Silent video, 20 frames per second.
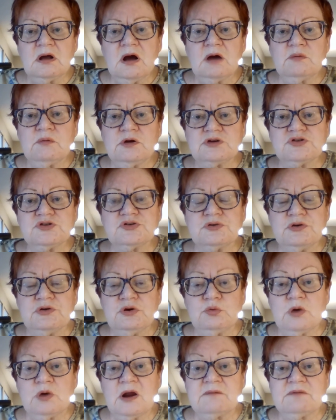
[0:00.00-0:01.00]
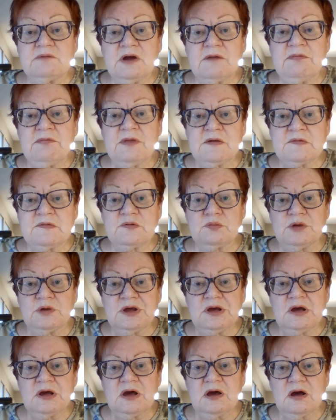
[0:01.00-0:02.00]
I will show you what I've done this
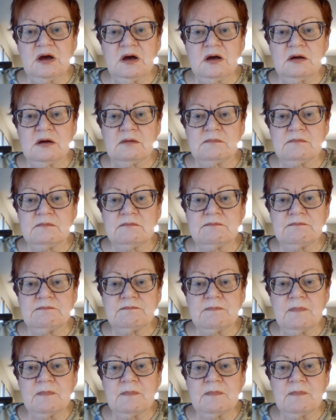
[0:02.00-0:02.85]
week. And